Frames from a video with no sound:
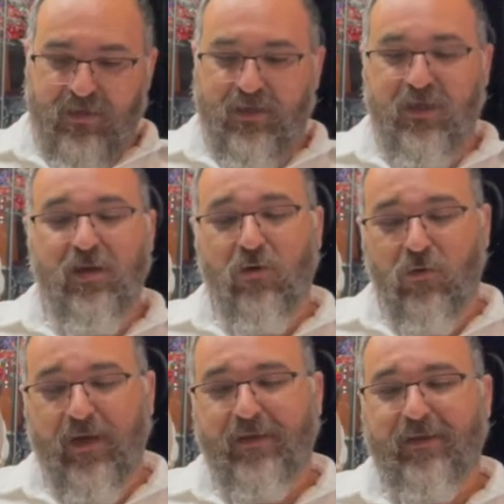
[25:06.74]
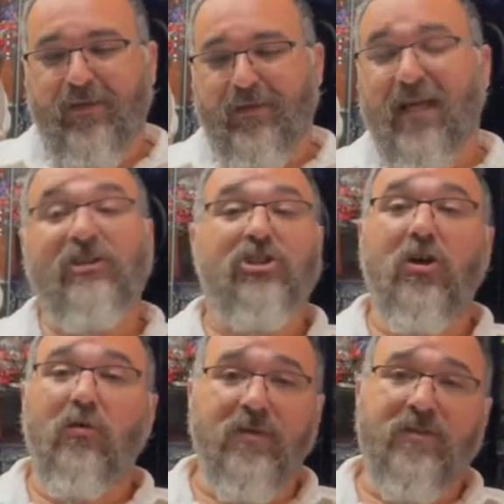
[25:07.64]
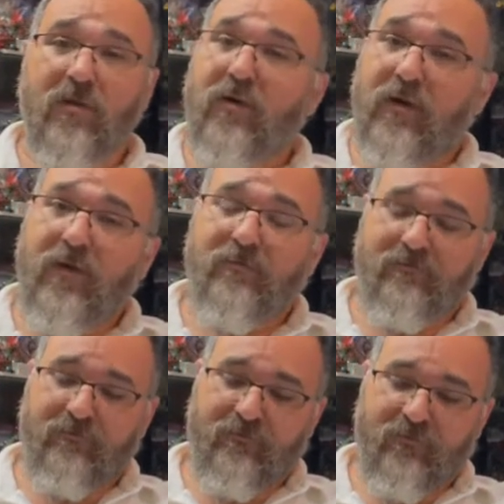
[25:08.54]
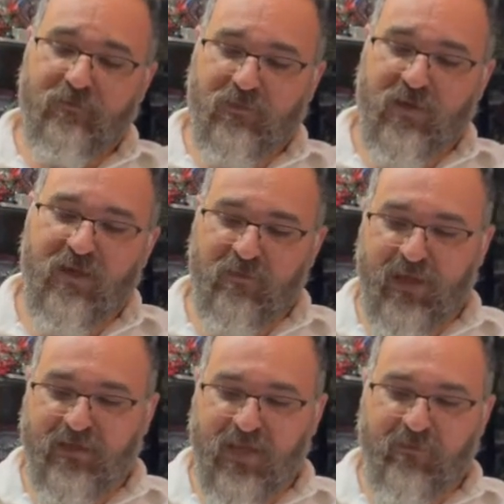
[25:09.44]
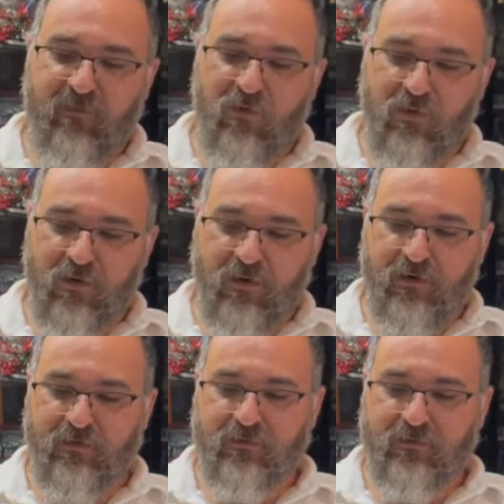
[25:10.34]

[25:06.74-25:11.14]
You know what? That show was so good. It makes up for